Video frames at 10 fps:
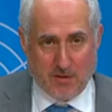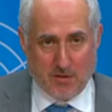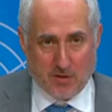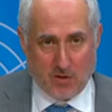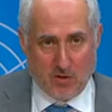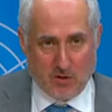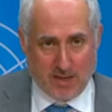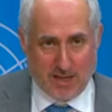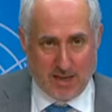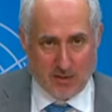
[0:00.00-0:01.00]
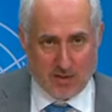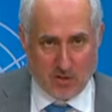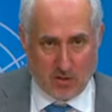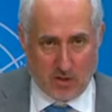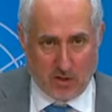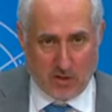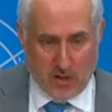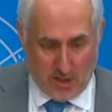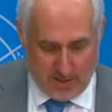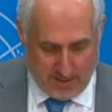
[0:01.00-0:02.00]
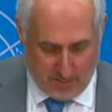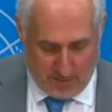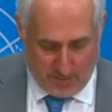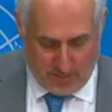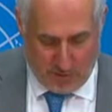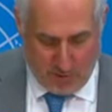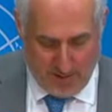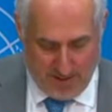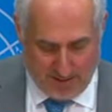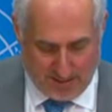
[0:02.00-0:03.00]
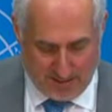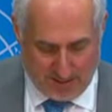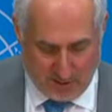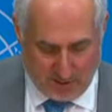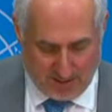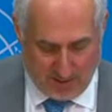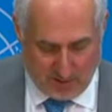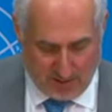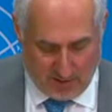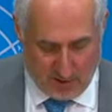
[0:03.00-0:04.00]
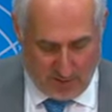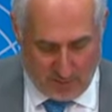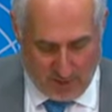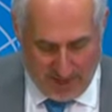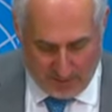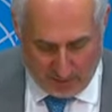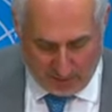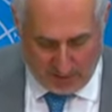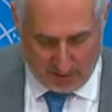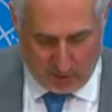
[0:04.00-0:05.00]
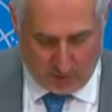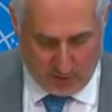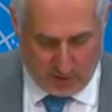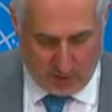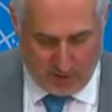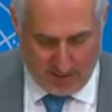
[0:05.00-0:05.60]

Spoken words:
here in the Security Council, our colleague Martha Pobee, the Assistant Secretary General for Africa, told Security